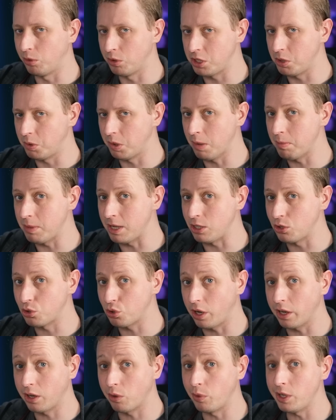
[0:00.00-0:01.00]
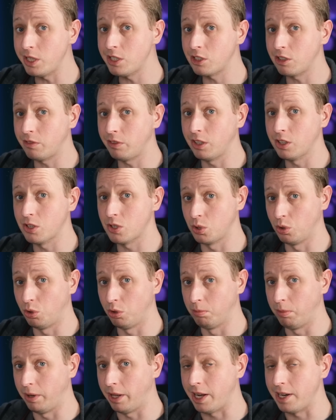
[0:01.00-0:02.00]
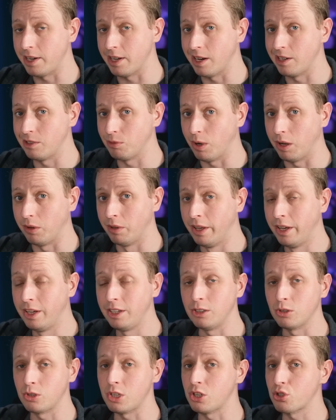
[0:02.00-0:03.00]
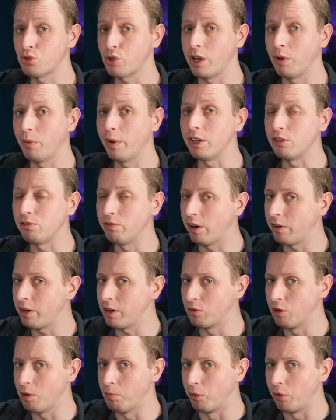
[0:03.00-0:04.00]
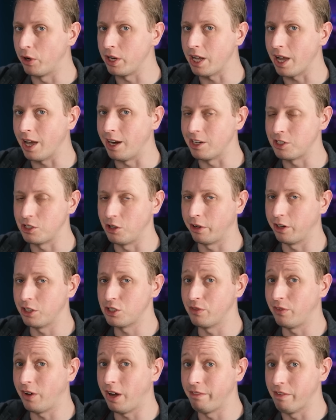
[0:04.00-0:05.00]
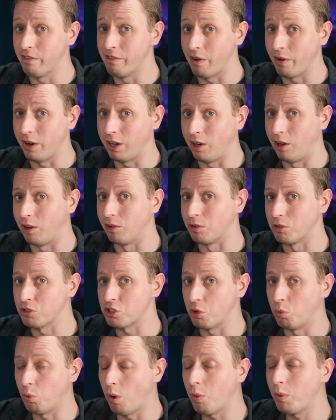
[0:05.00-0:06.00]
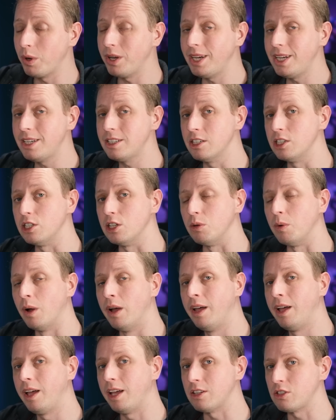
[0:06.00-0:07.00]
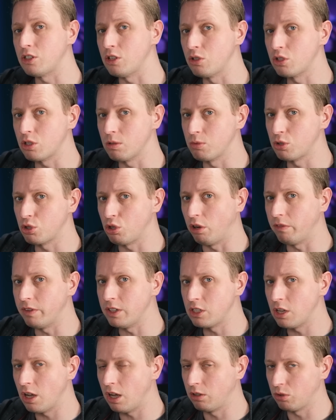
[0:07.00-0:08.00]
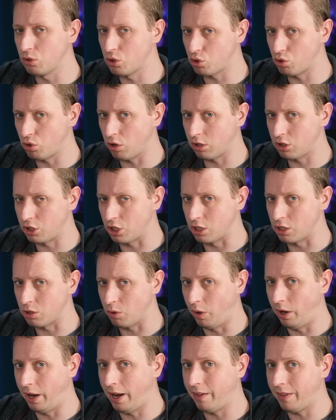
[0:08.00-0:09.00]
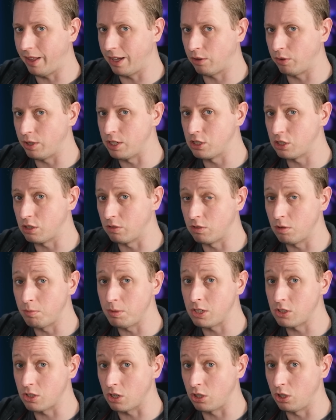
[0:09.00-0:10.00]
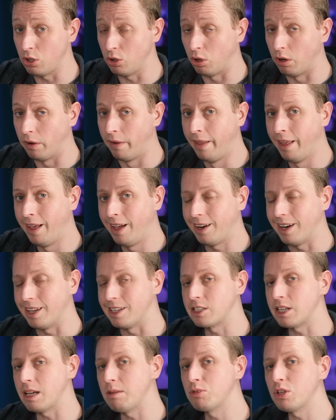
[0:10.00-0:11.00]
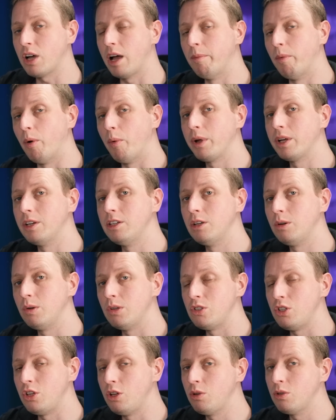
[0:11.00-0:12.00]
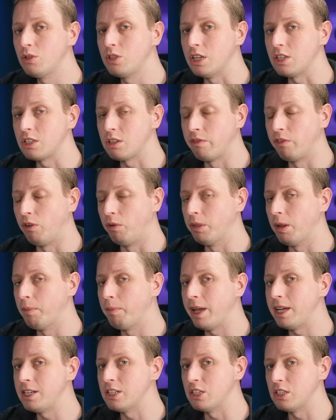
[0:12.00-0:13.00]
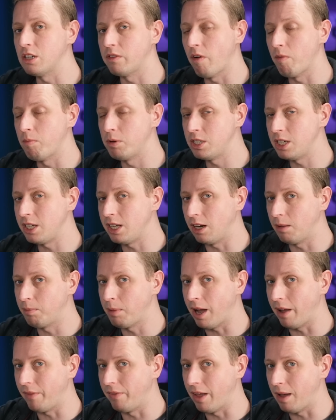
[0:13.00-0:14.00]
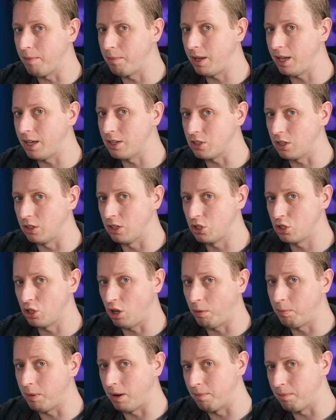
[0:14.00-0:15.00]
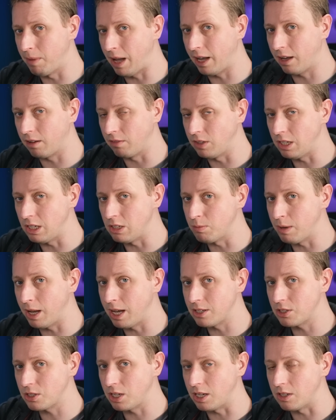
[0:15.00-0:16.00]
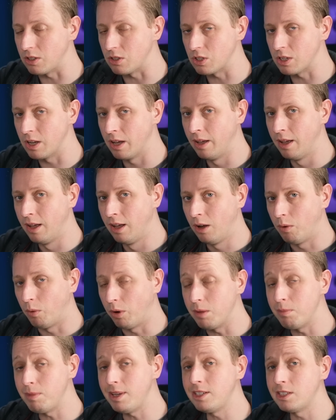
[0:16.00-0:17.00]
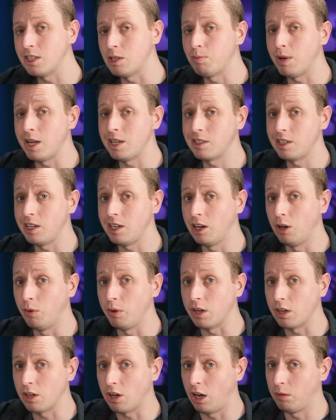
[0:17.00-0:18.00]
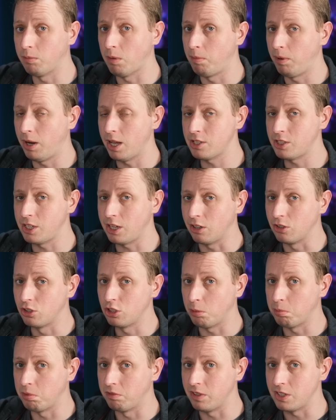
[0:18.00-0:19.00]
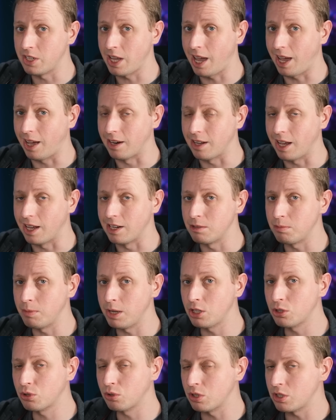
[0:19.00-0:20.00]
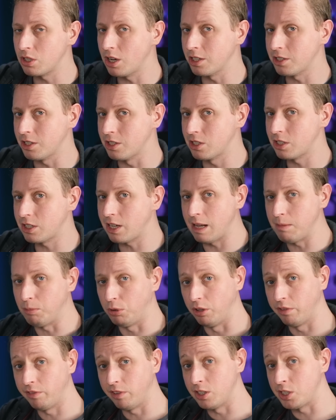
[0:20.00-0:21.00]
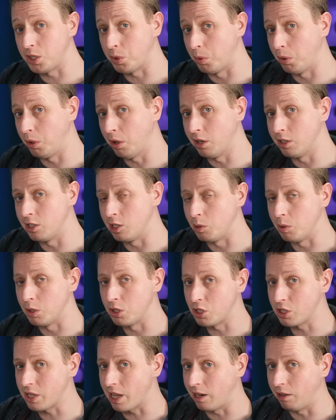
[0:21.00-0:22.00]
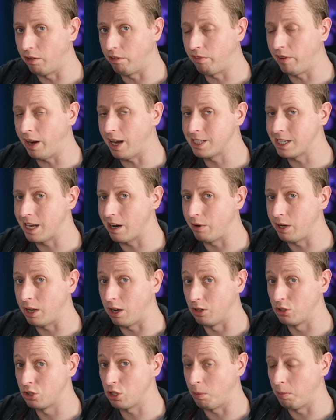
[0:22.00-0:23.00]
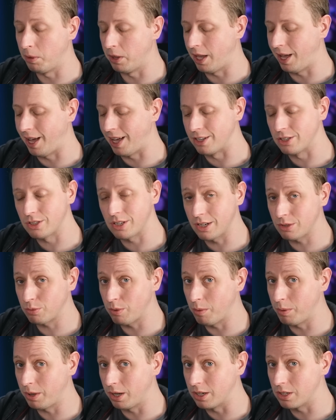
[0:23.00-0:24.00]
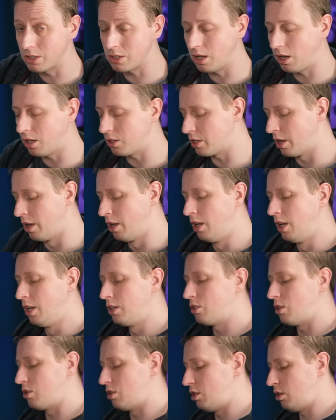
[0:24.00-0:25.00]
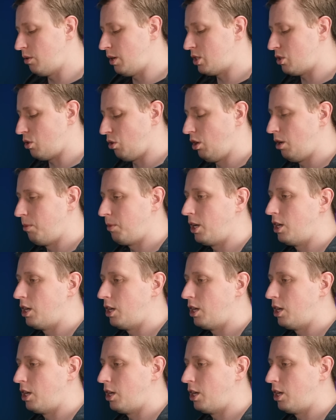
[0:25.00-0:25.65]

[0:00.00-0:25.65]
to see what I mean, try green stuffing a sword blade, and well, you'll see straight away it's very rubbery and it's not going to survive for very long. So what we need to do is do some sort of internal structure to allow that green stuff to be secure. And at the same time, what we can do is use this to form the basis of a particular pattern that appears on the top and back of these bear skins. What it means is basically gluing a column of plastic on top of his head, and to make sure it's nice and stable, the first thing we've got to do is just get a little flat area on top of the head. So that's where we're going to start. So to do it, all I'm going